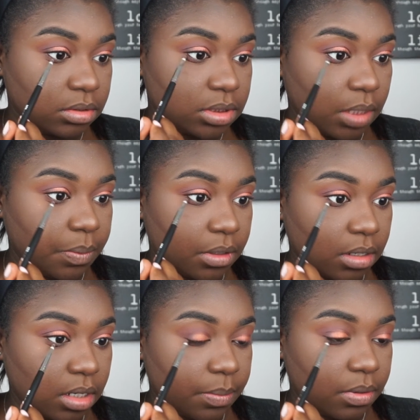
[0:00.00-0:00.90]
deepen
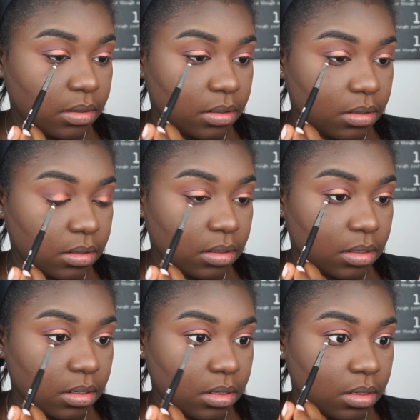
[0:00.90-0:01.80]
up
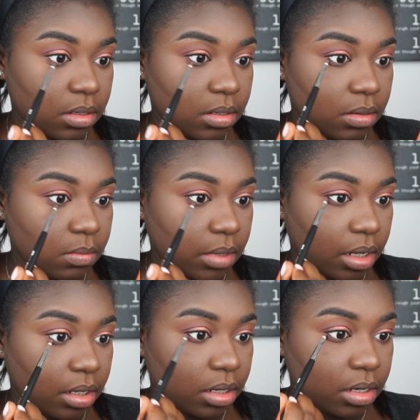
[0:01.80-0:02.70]

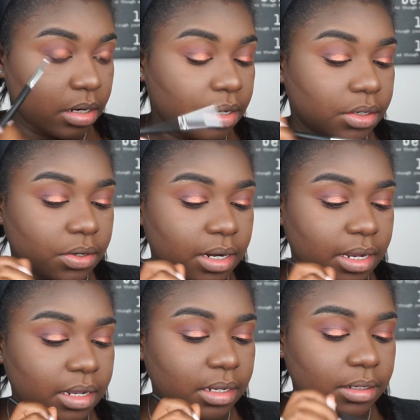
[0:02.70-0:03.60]
my under
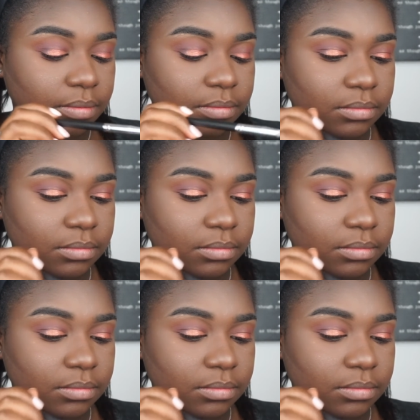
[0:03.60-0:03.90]
eye.